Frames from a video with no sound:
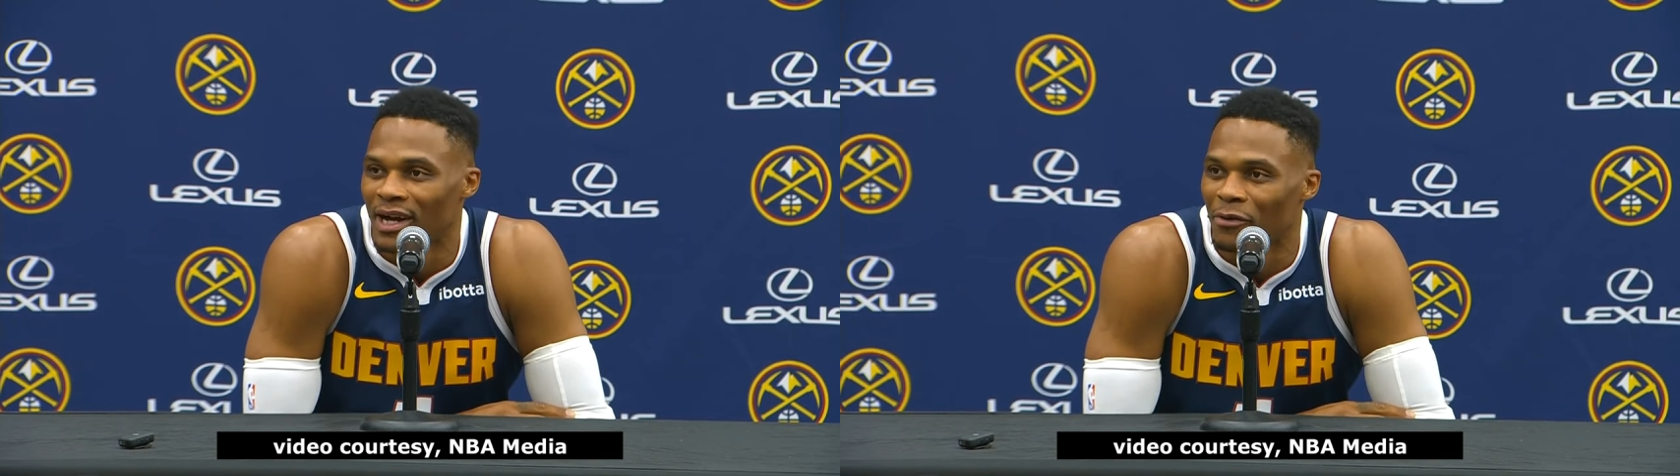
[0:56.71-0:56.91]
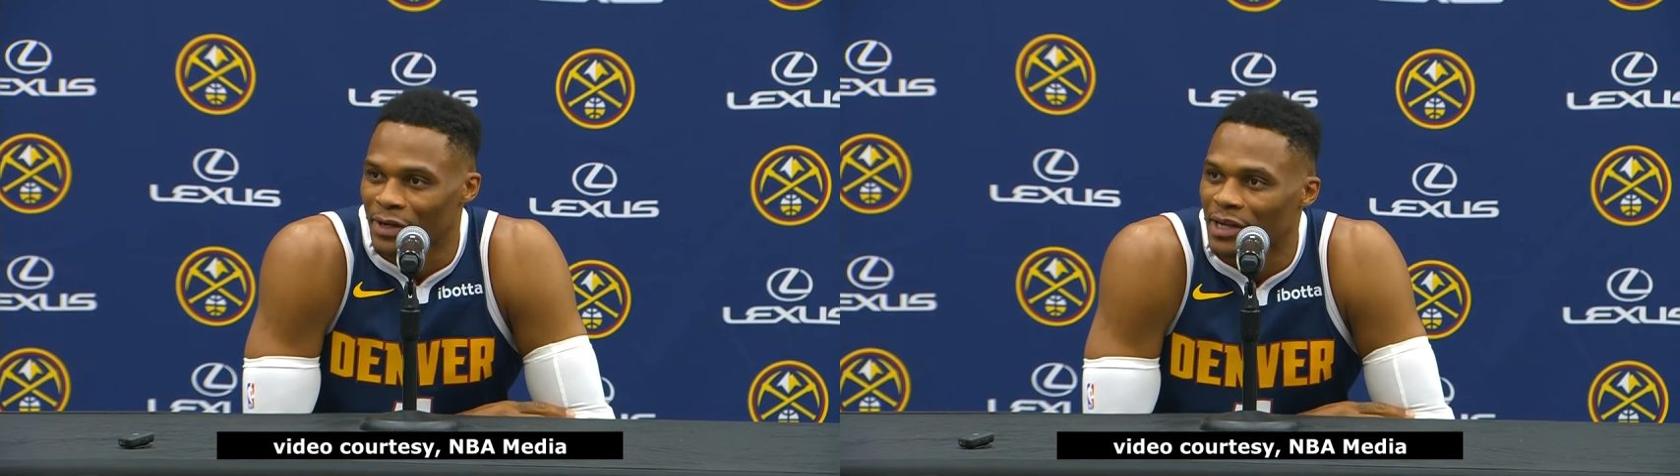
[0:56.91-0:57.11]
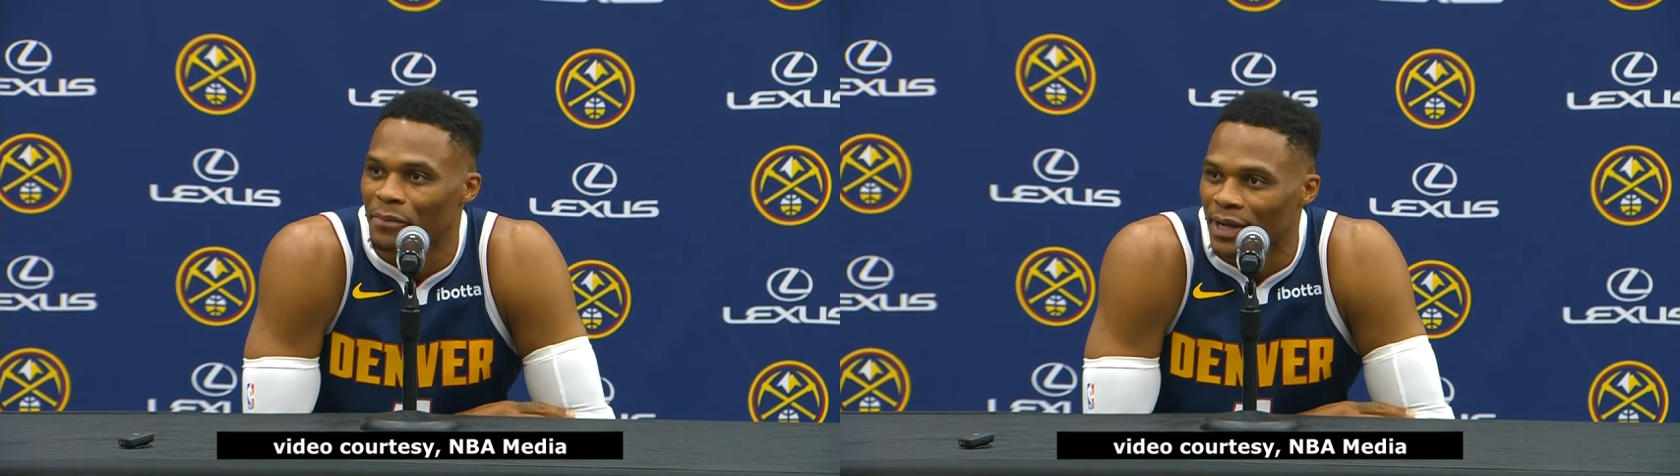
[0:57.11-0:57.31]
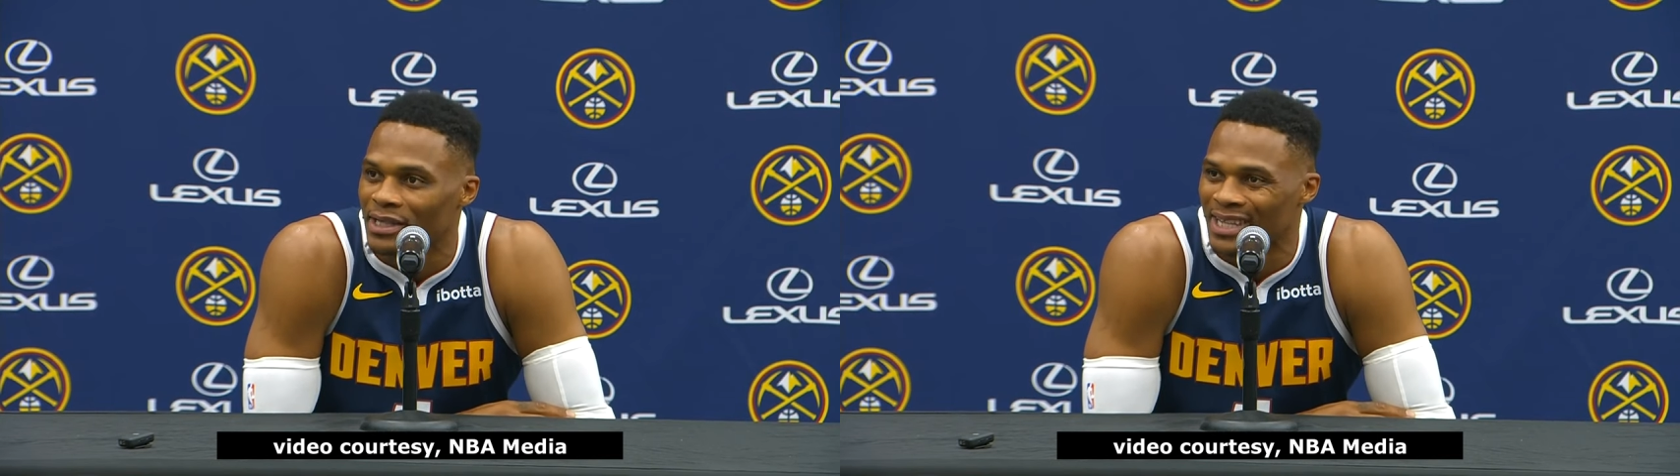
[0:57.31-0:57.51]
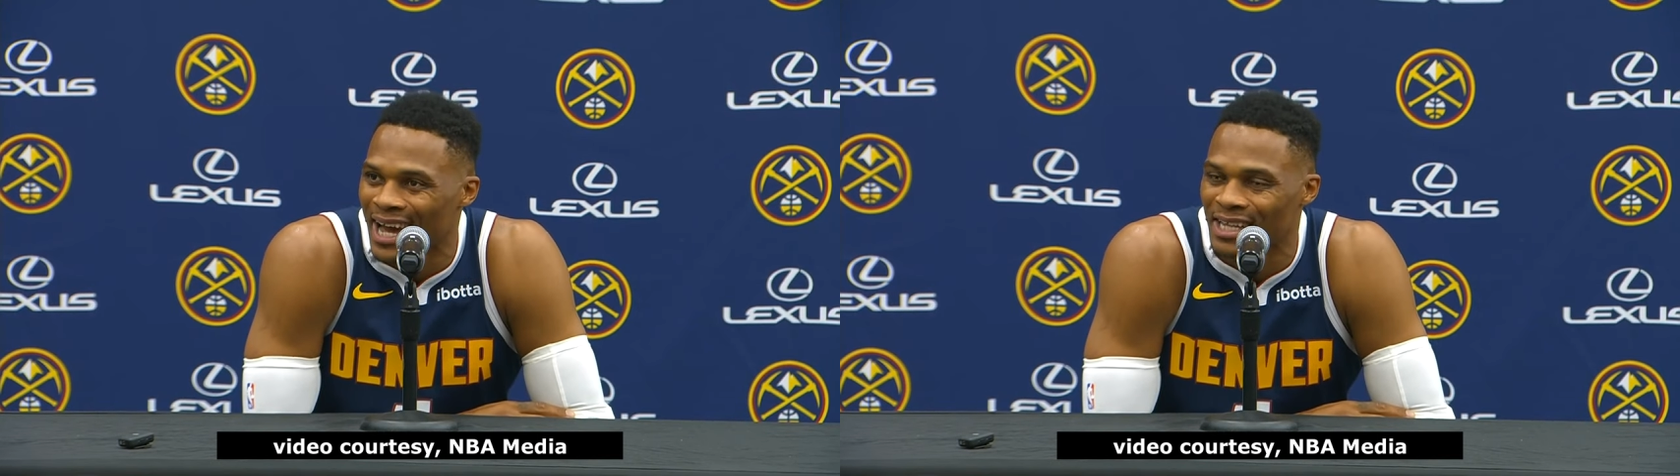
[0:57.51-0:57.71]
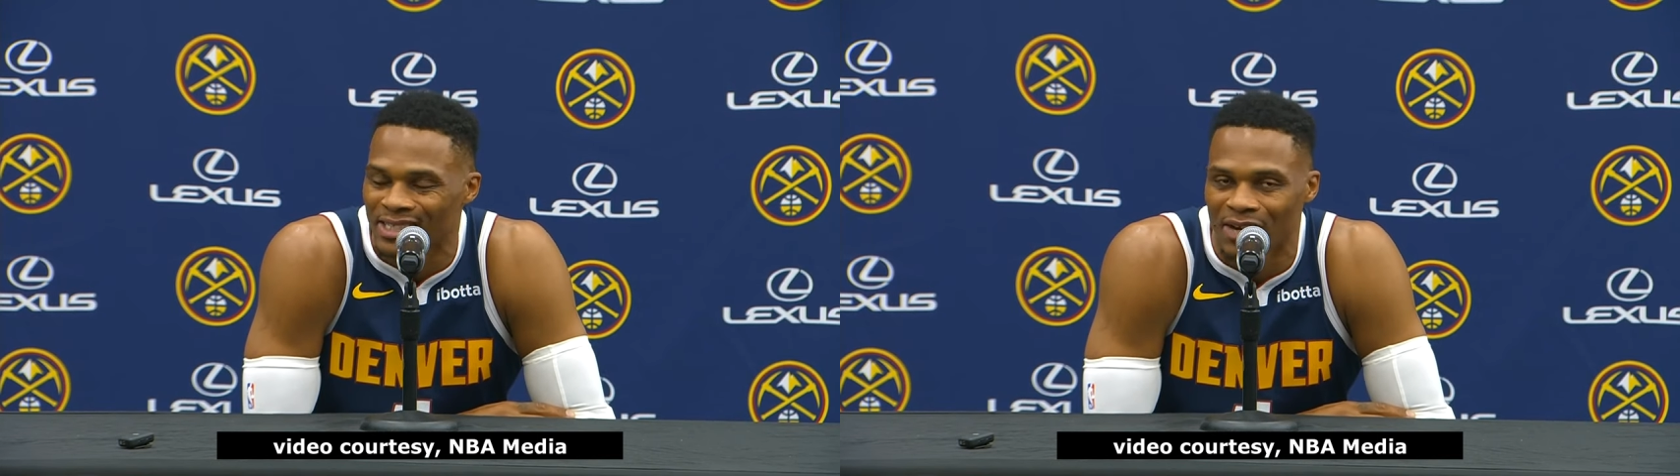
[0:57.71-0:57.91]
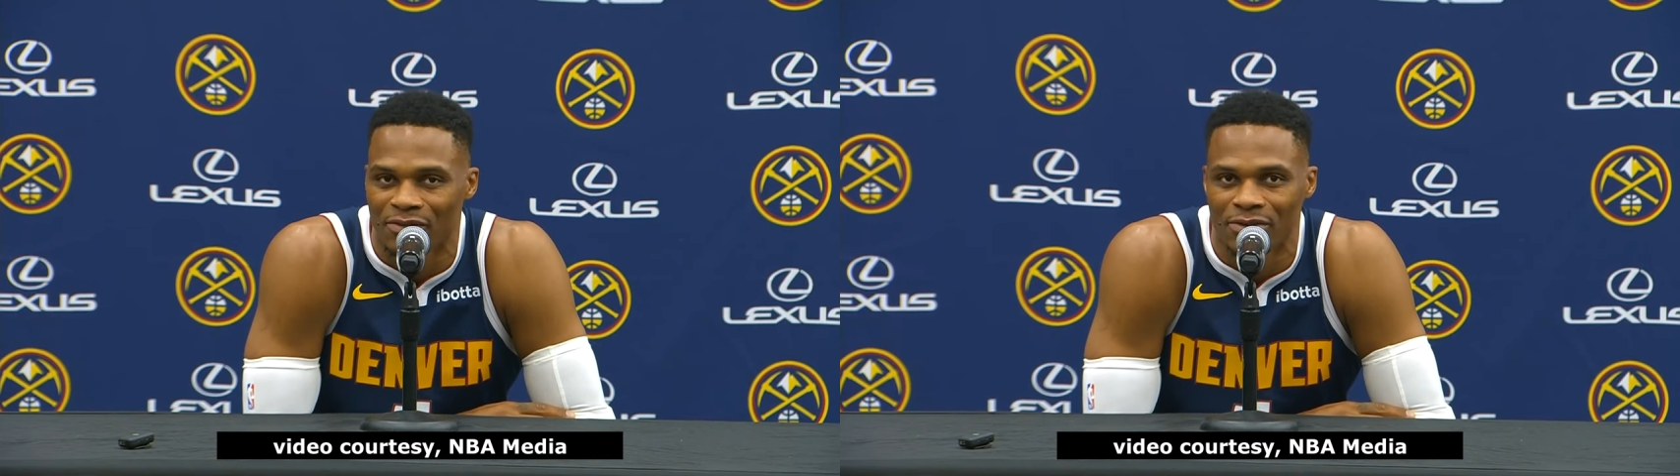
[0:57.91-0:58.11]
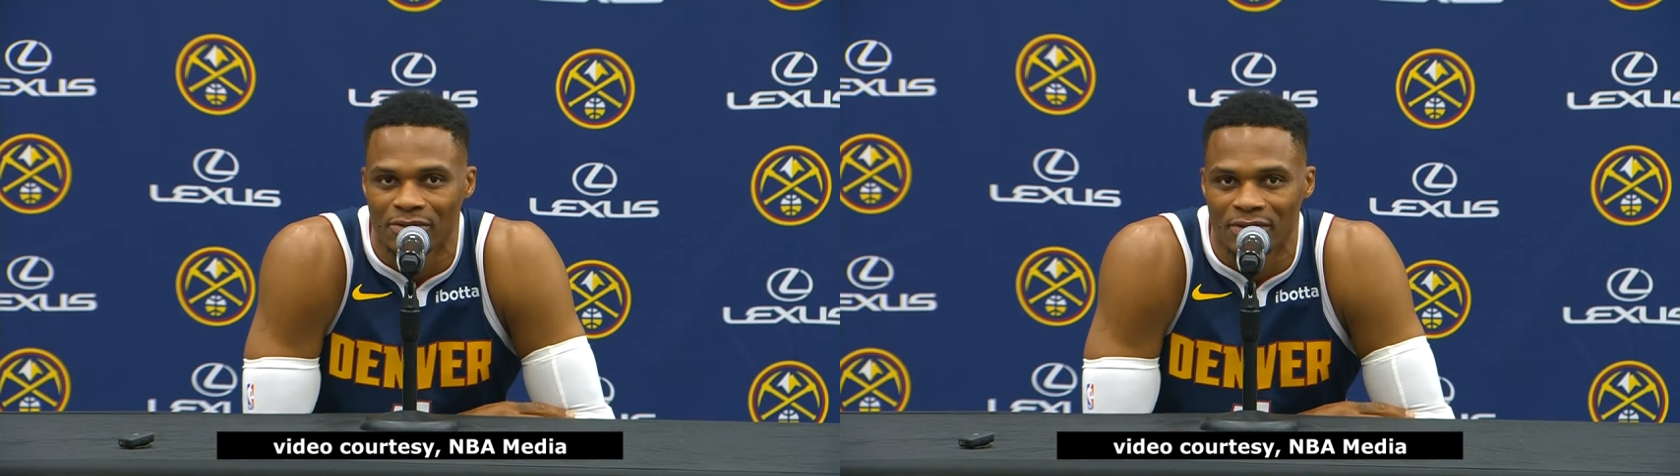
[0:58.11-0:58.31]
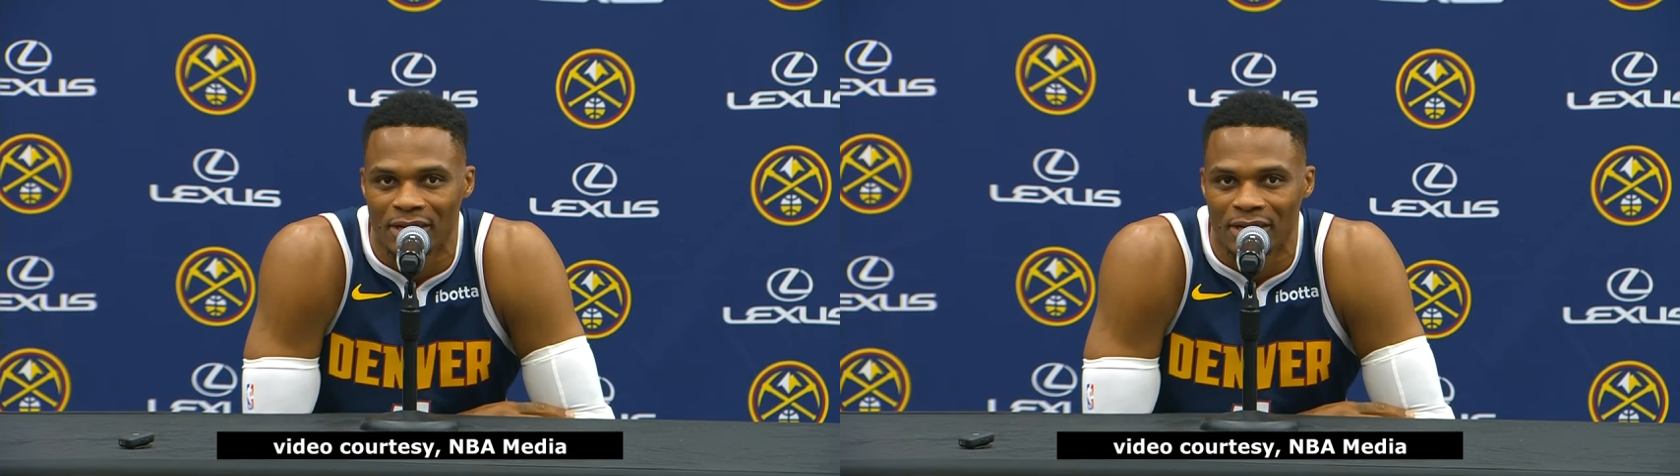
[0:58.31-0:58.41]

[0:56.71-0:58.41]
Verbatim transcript: I want to compete at the highest level,